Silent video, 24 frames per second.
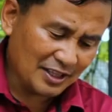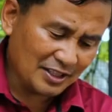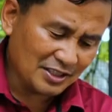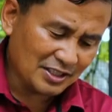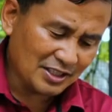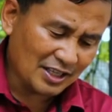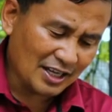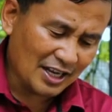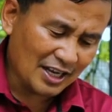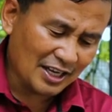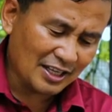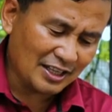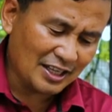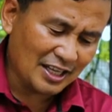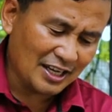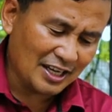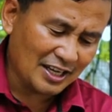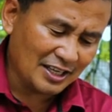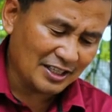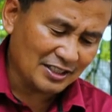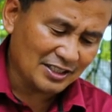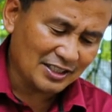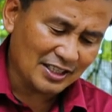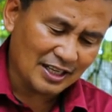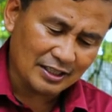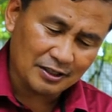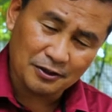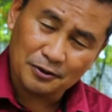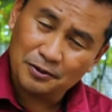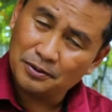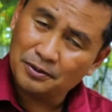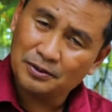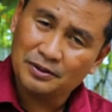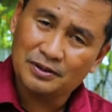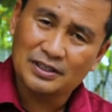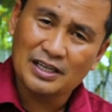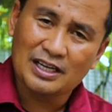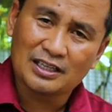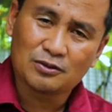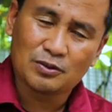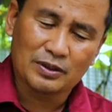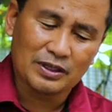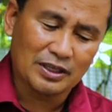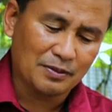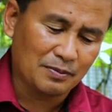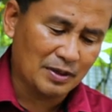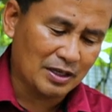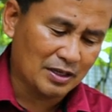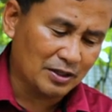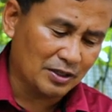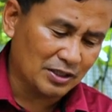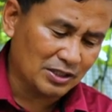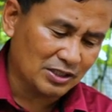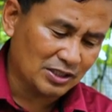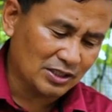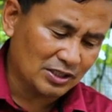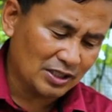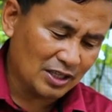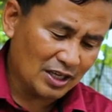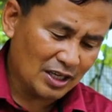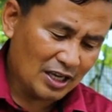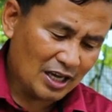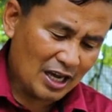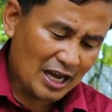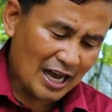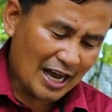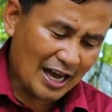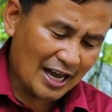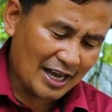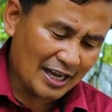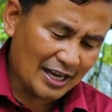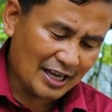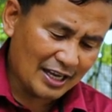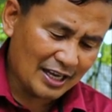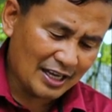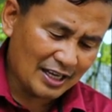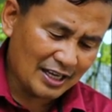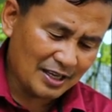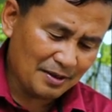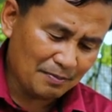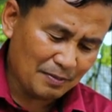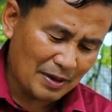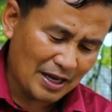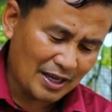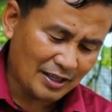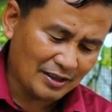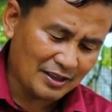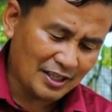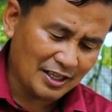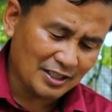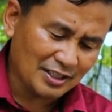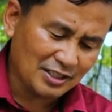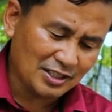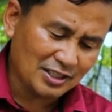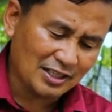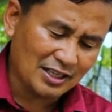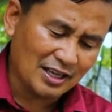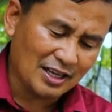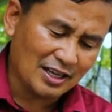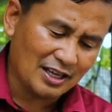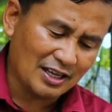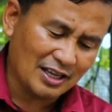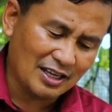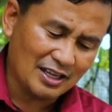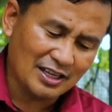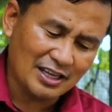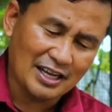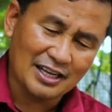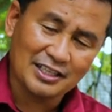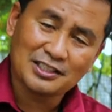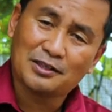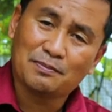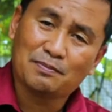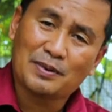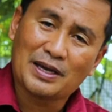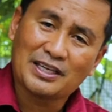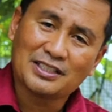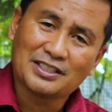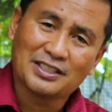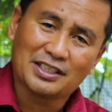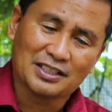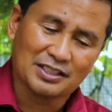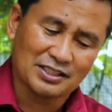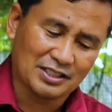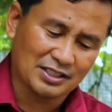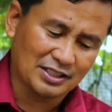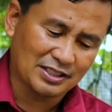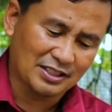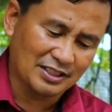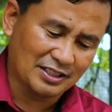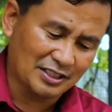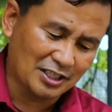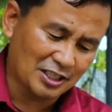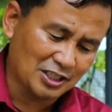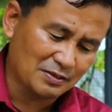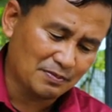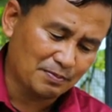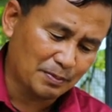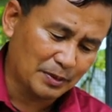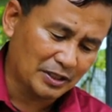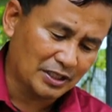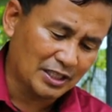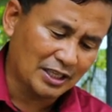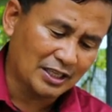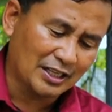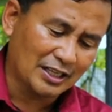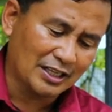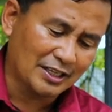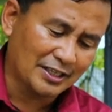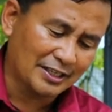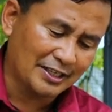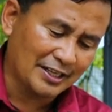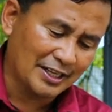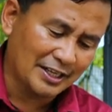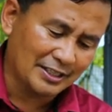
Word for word: this idea is not good actually, because I made this as the basis, this particular